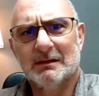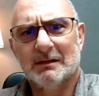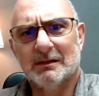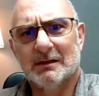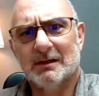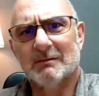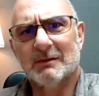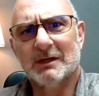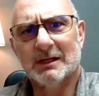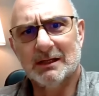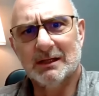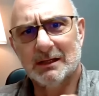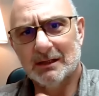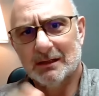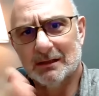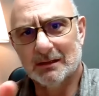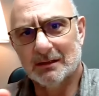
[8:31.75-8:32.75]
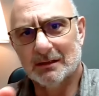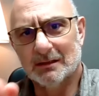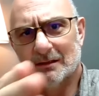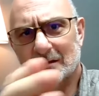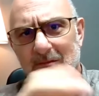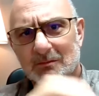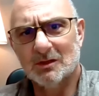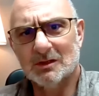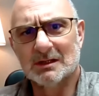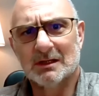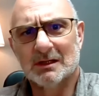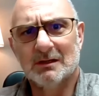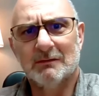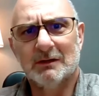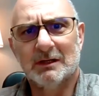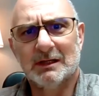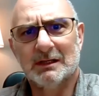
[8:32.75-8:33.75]
But now I'm handing Moose
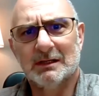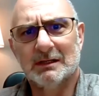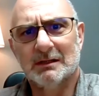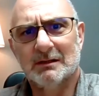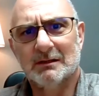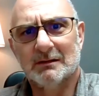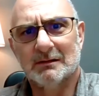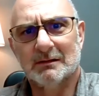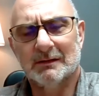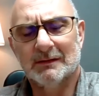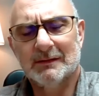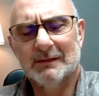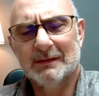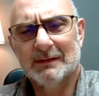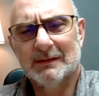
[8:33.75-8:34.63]
over here to